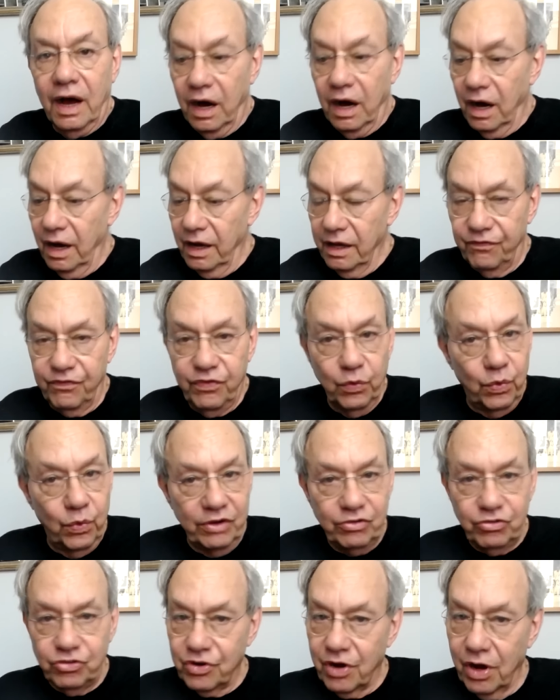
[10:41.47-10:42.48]
If you
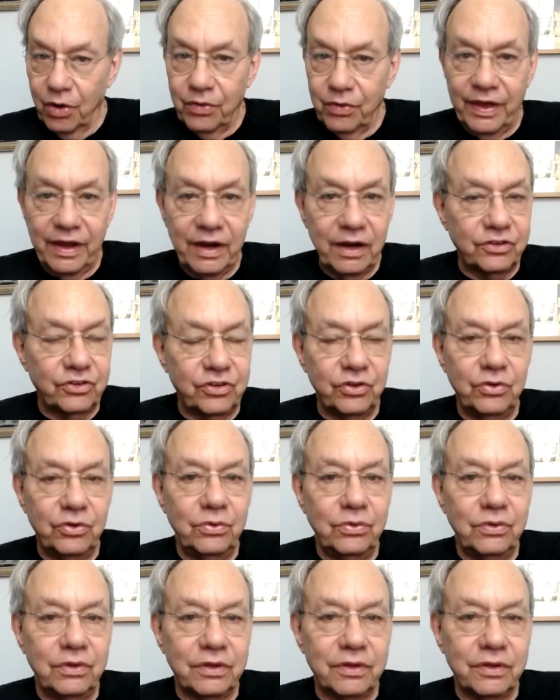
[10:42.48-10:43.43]
wish, go there too,